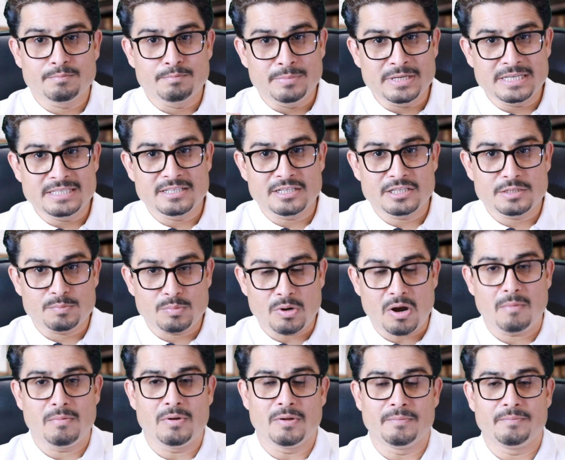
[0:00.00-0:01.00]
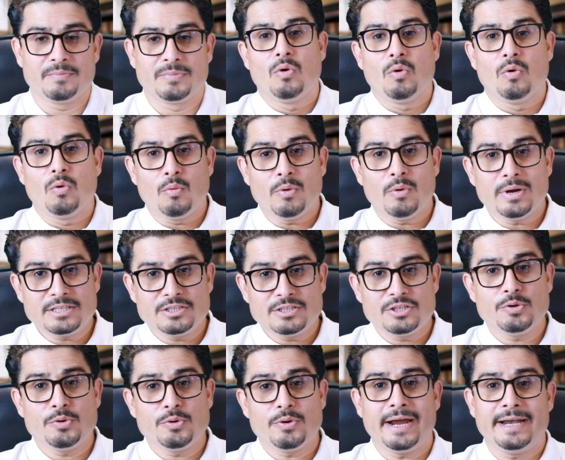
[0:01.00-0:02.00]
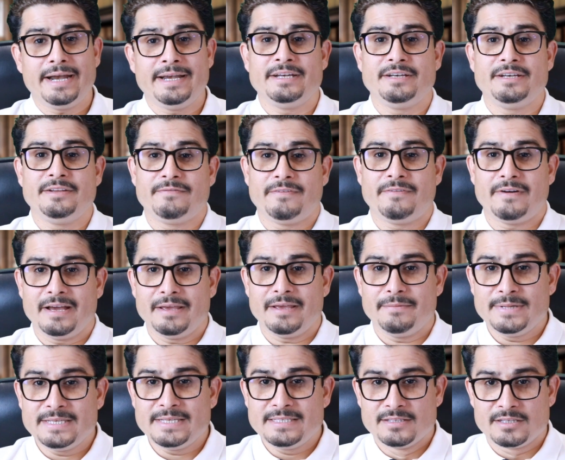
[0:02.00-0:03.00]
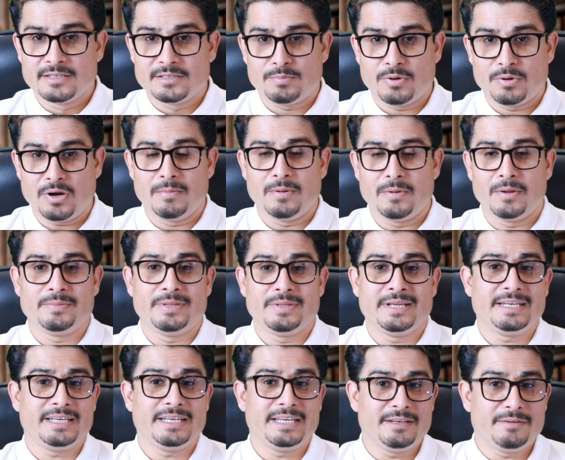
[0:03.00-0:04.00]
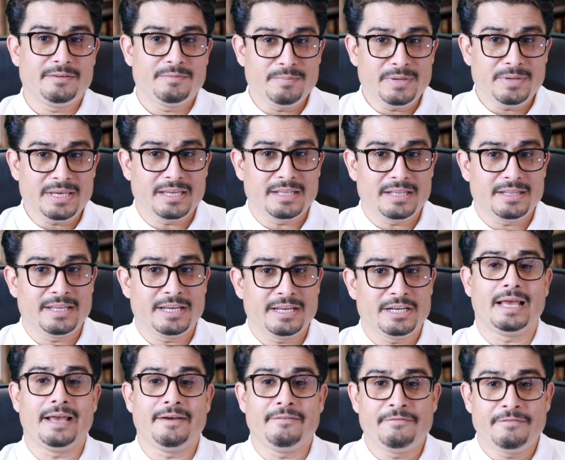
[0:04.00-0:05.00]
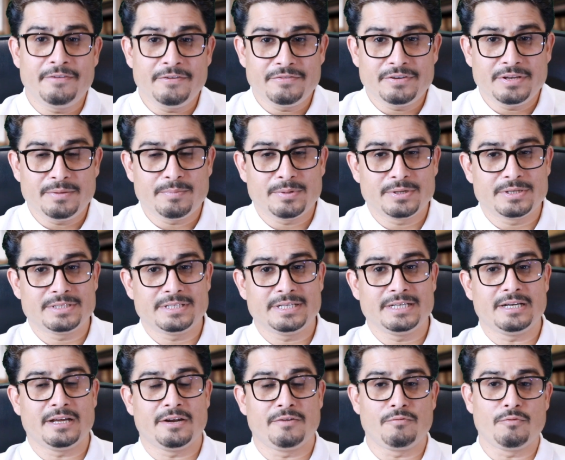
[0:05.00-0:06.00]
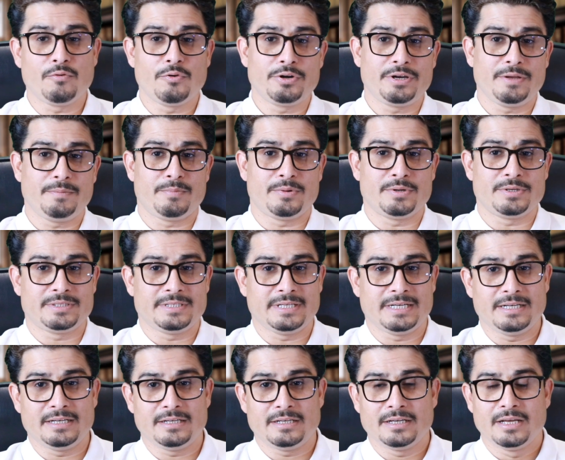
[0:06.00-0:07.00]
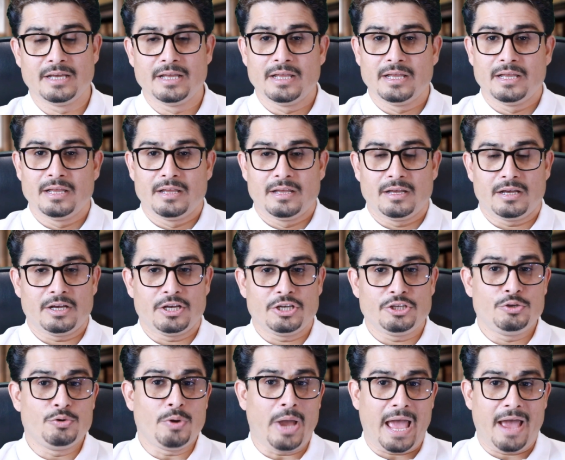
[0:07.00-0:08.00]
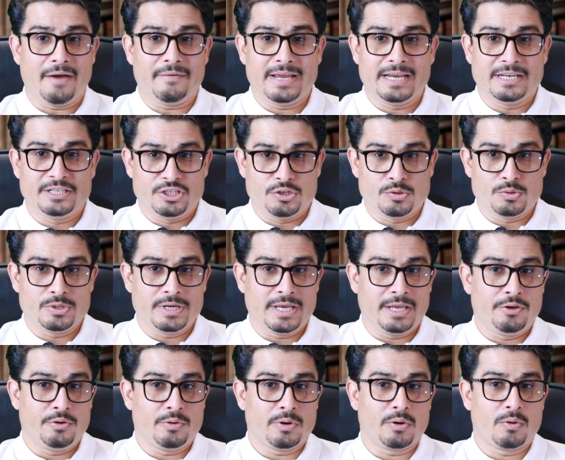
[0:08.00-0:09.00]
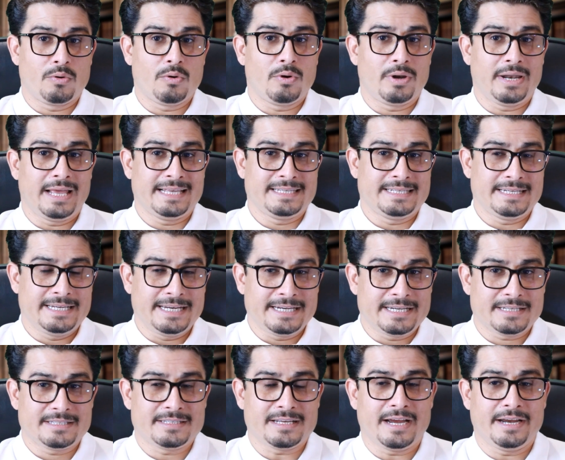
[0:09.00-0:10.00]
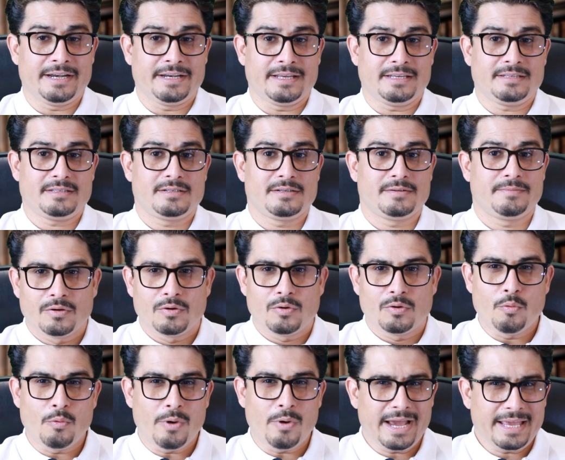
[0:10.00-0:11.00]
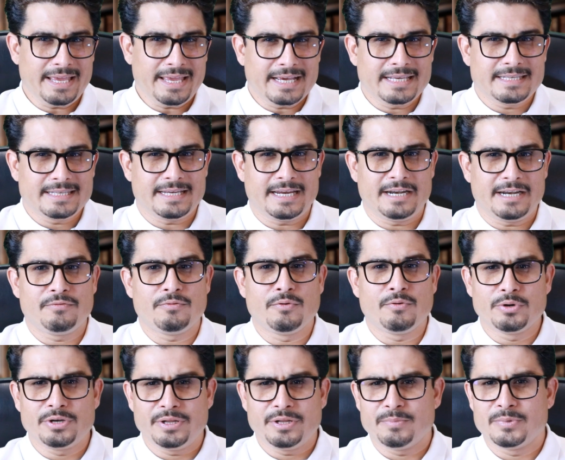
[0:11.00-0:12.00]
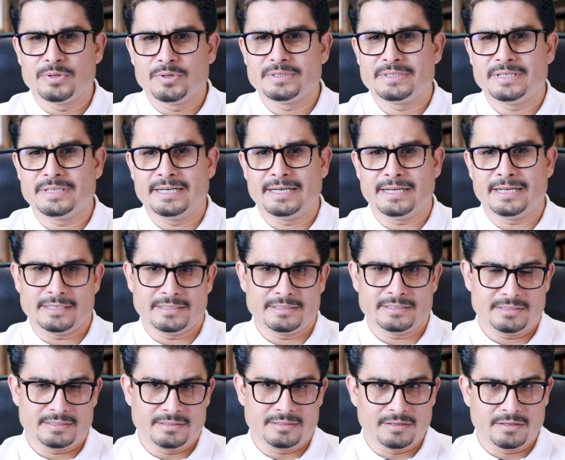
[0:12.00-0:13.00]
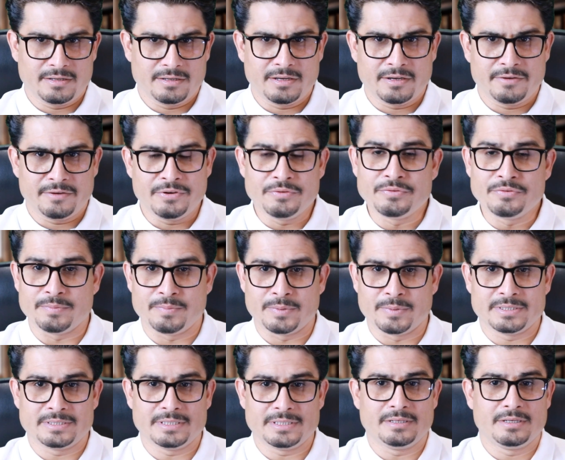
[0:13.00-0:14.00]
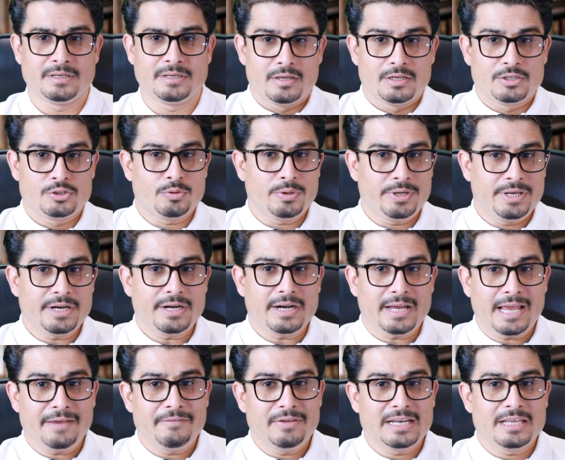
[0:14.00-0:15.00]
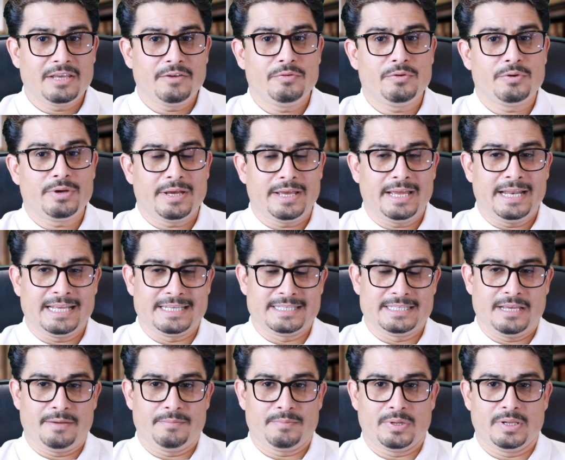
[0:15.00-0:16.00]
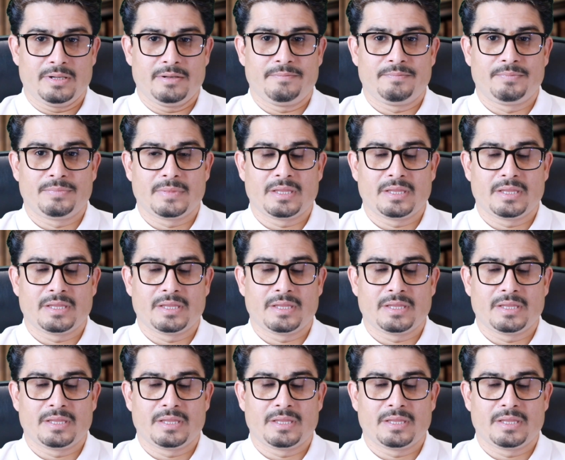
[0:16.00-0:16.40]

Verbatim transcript: business problem. Once you identify business problem, that it means that fifty percent or forty percent uh, you have achieved your goal as a data scientist. Why I said forty percent or uh, fifty percent? So here I will give you an example.